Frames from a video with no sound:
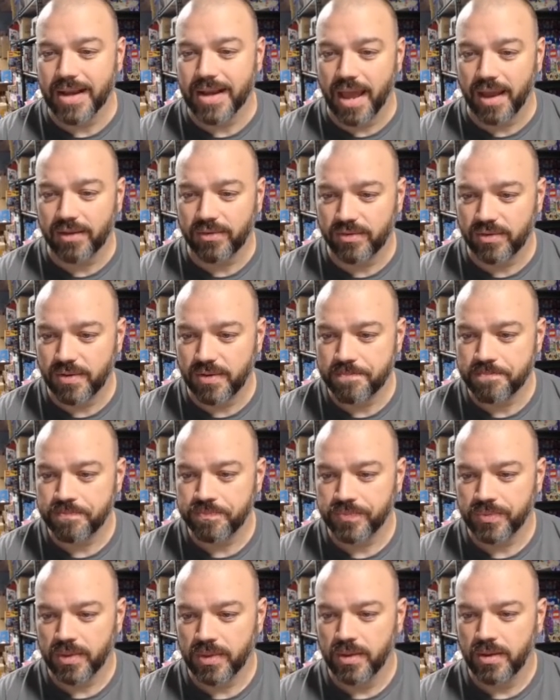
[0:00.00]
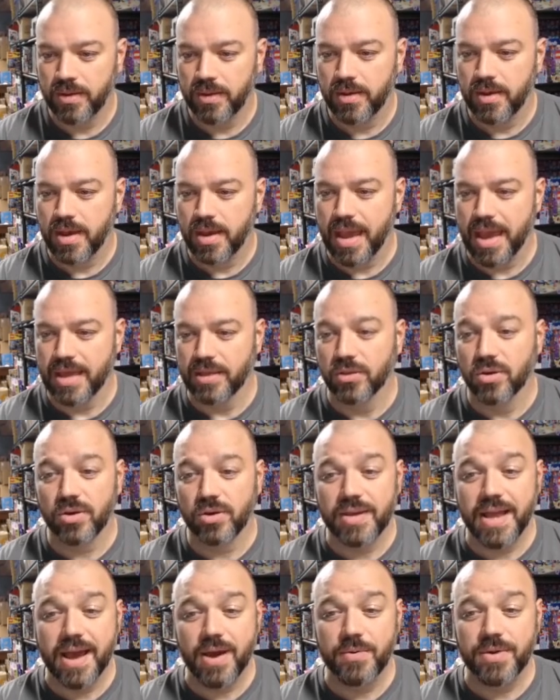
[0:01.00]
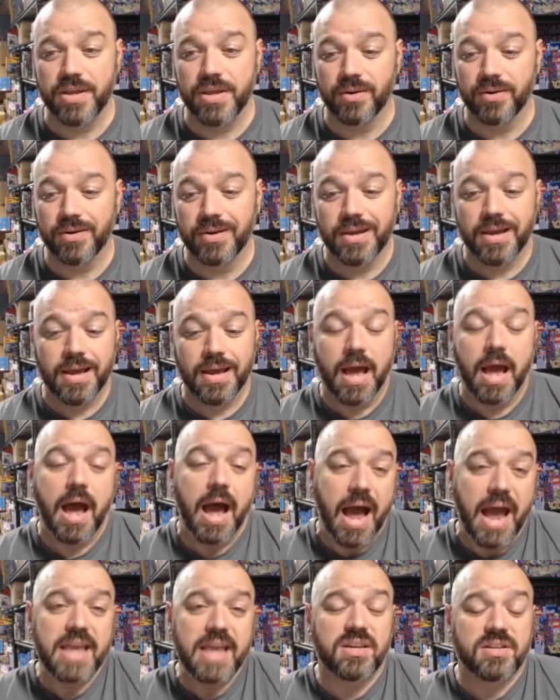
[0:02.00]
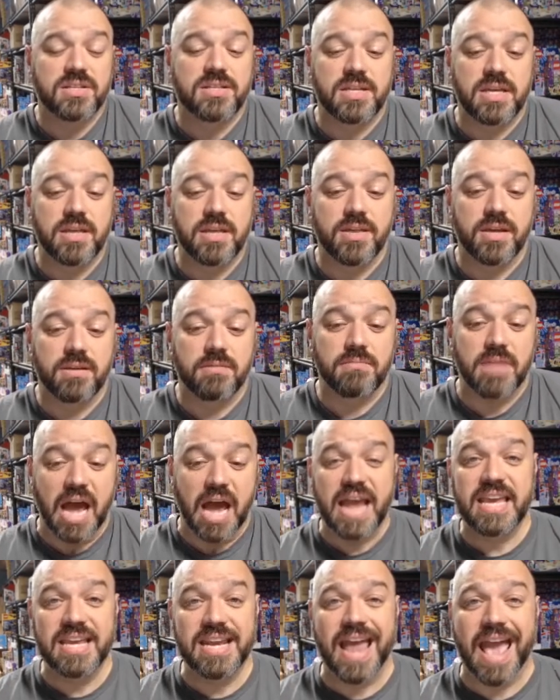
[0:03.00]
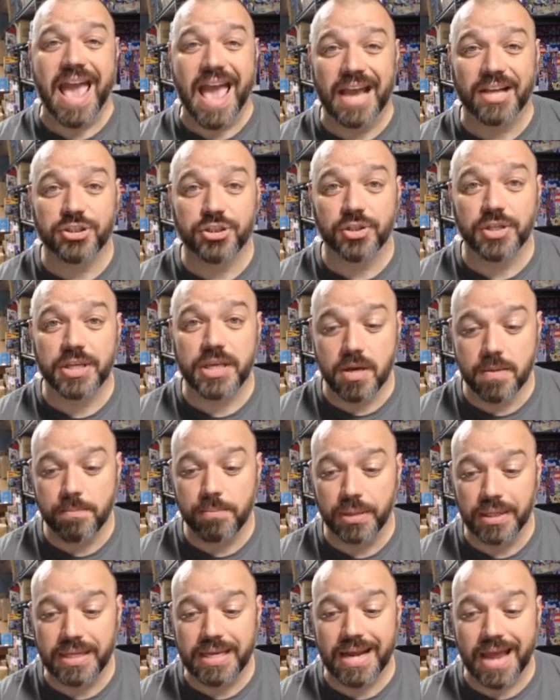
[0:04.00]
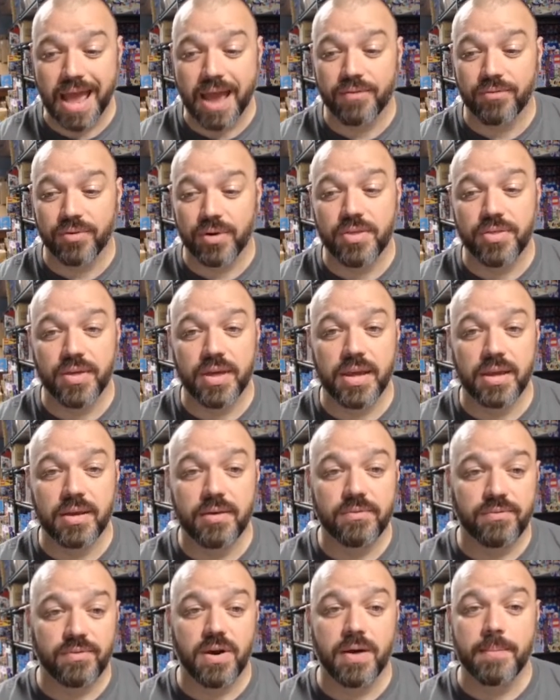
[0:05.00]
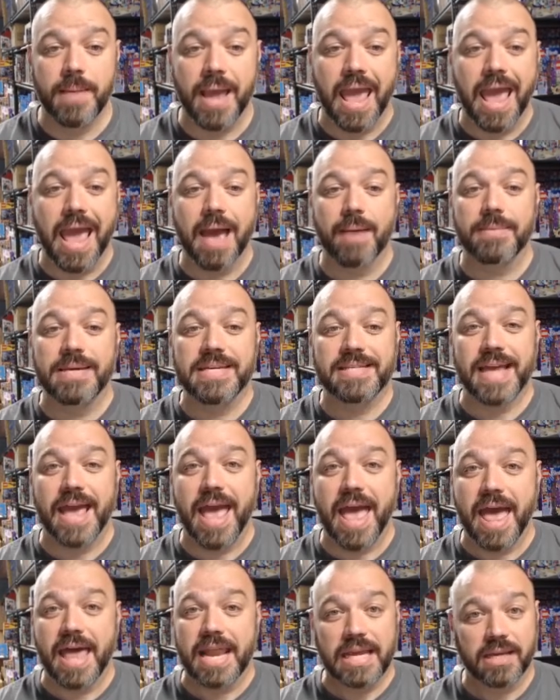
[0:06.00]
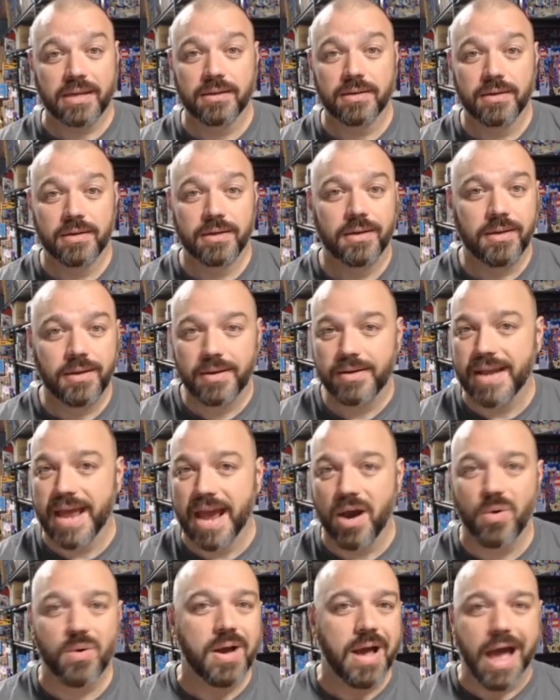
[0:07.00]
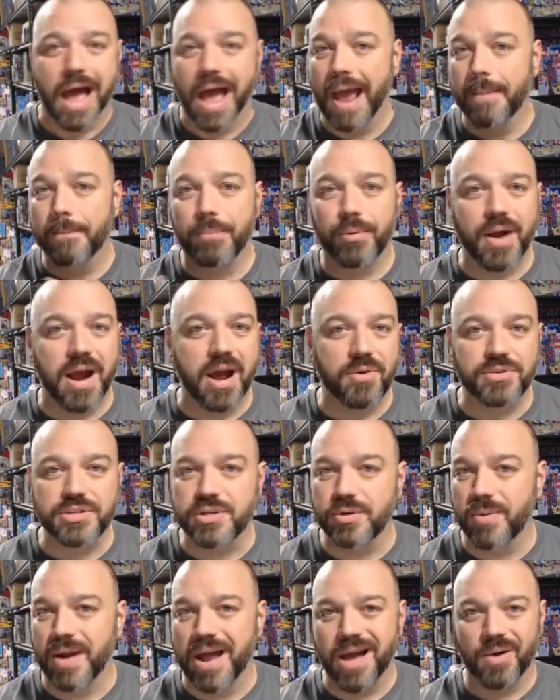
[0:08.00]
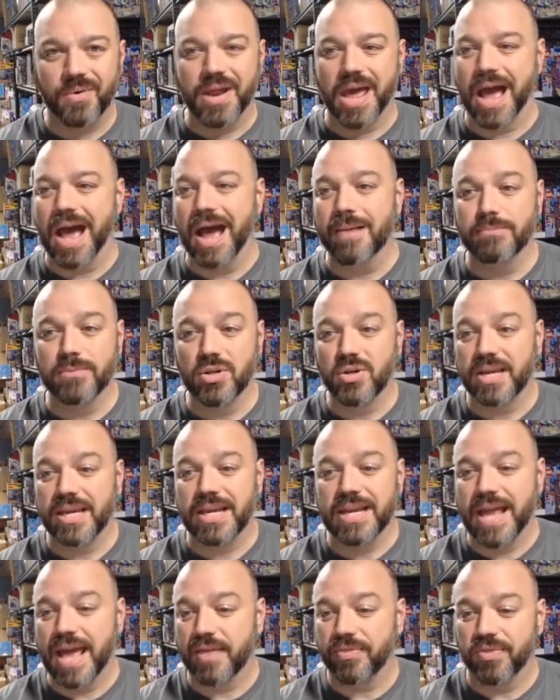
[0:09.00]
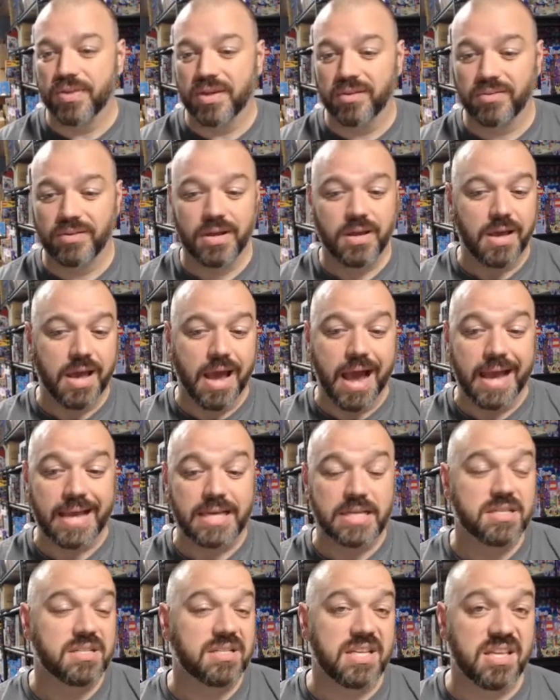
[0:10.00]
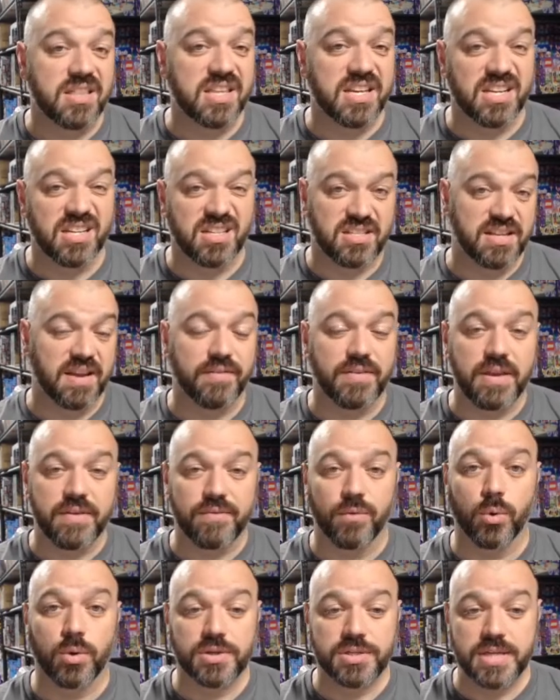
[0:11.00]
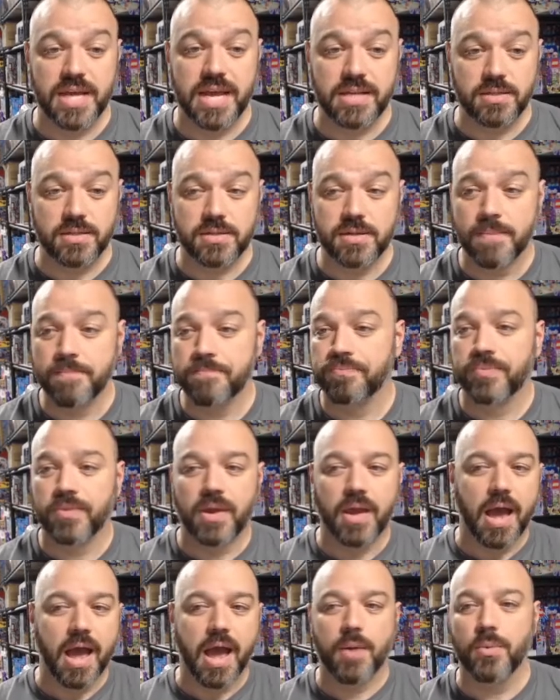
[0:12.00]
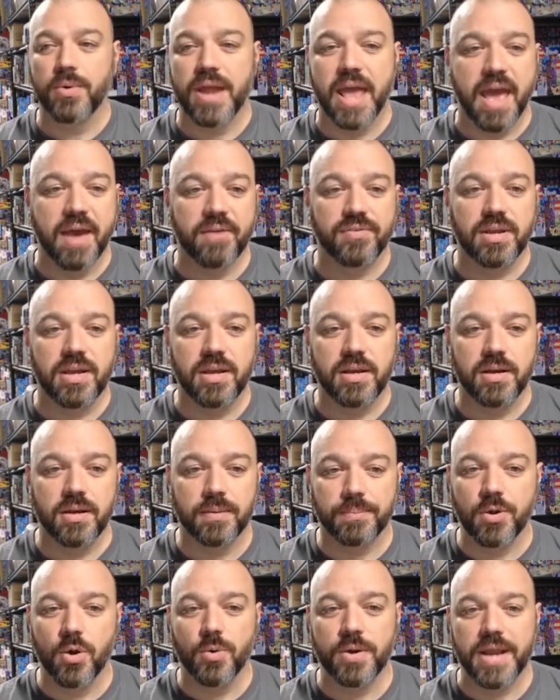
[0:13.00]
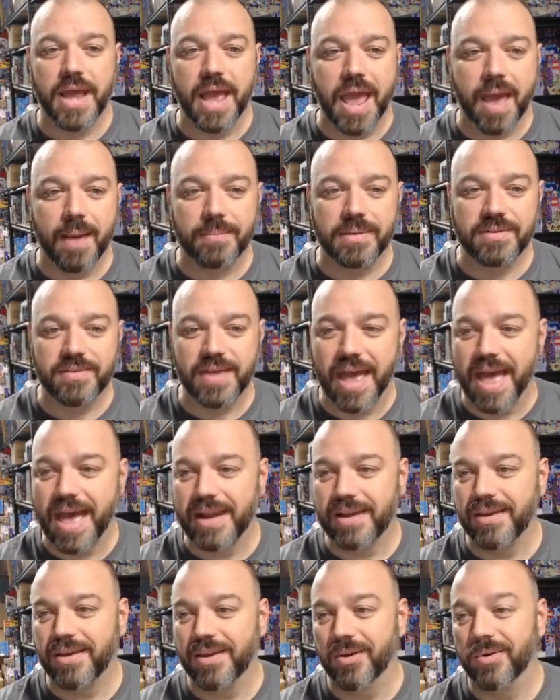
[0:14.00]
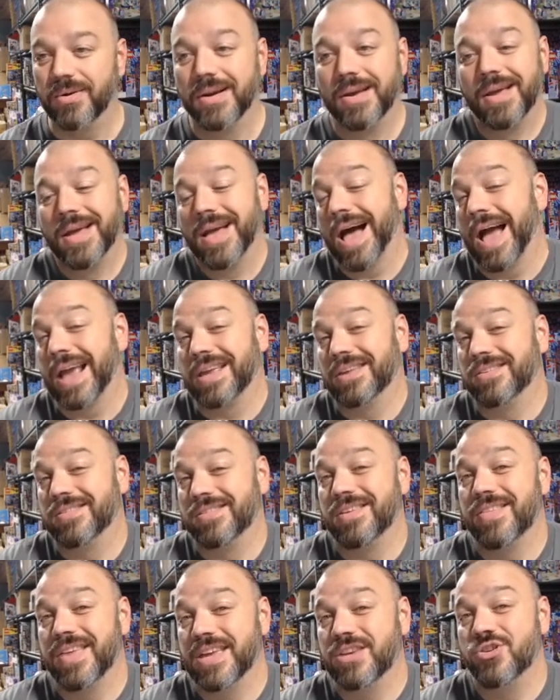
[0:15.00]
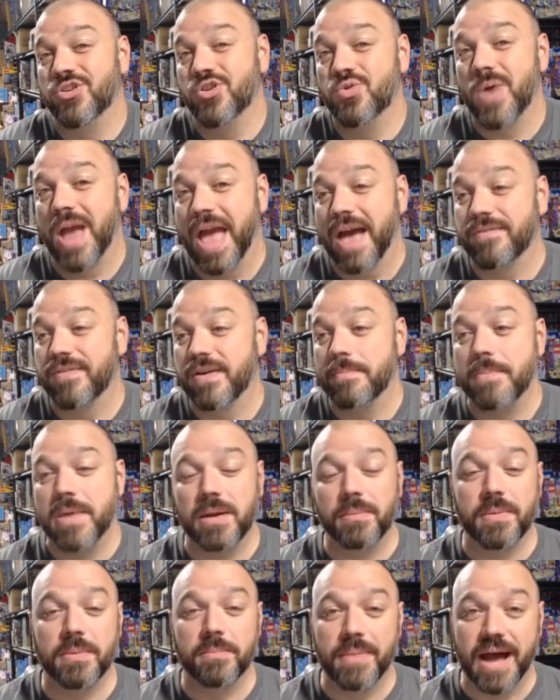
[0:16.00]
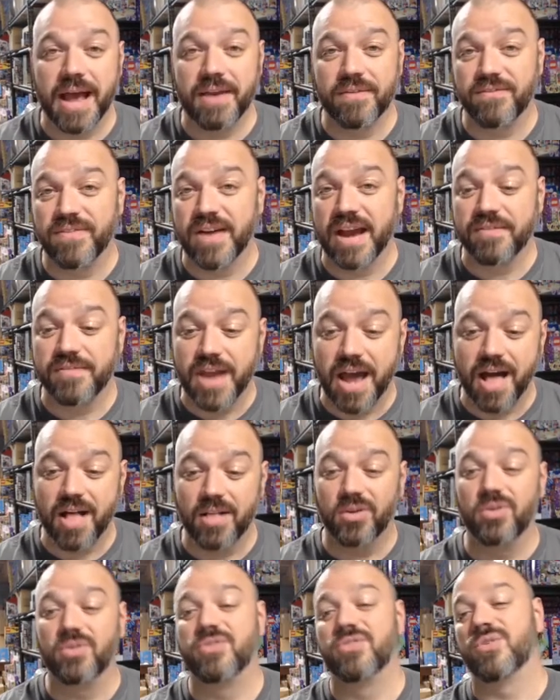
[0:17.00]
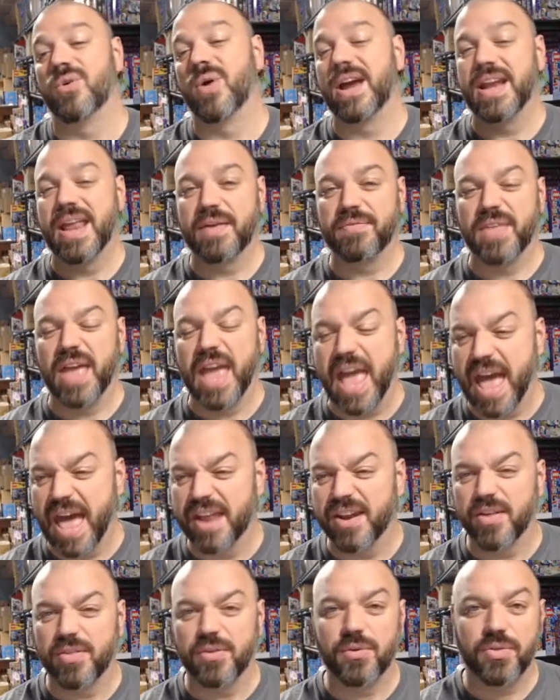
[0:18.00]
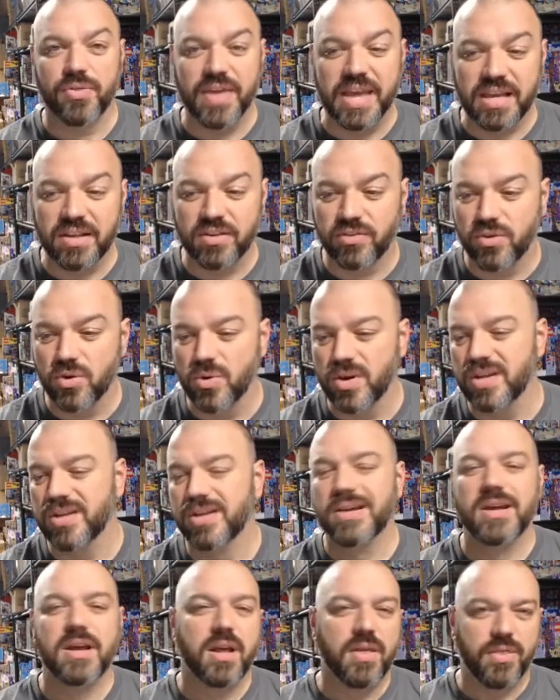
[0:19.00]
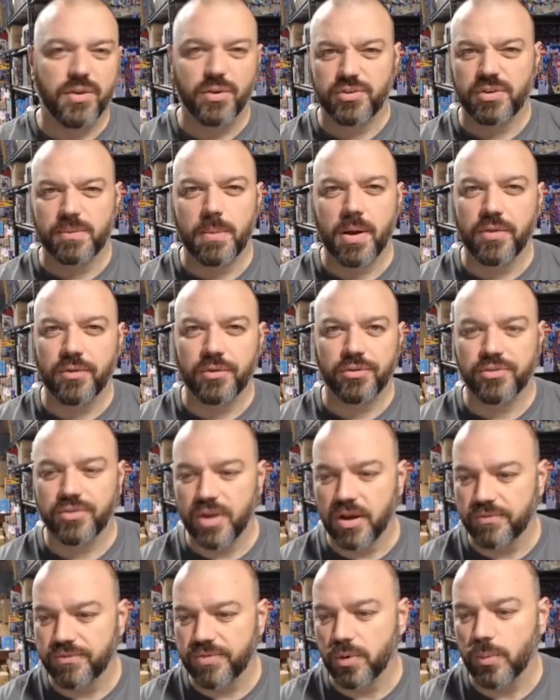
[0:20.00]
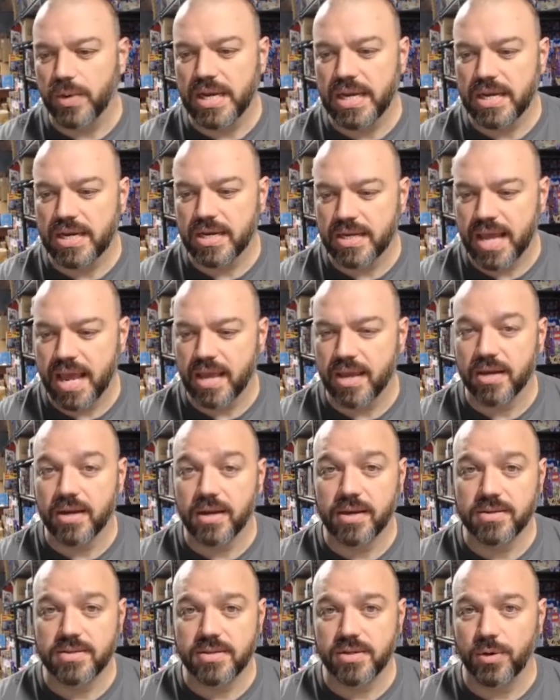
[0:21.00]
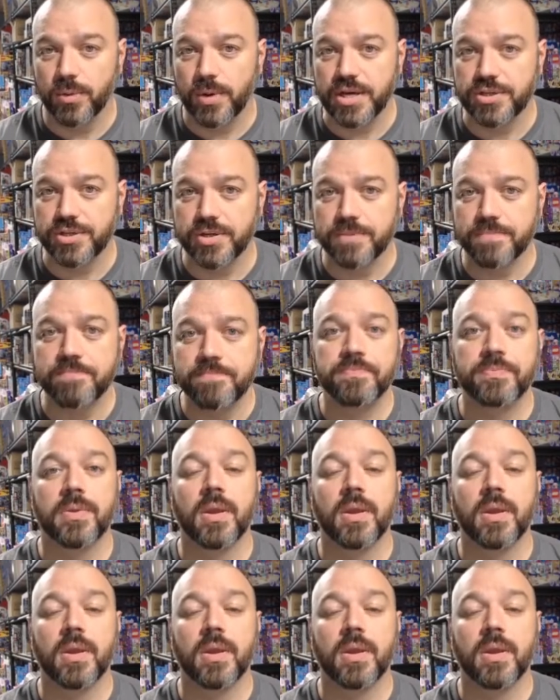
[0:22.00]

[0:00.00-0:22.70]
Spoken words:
next and look down here, I could see that I can actually complete everything from Abby's Attic. Now, I'm browsing around. I'm looking at this. I can see that it's 74 cents. I would have to end up going to Abby's Attic here. I can see they do have a minimum buy of $5, so I'd have to add other things to it. There's some other stuff that we need to take into consideration.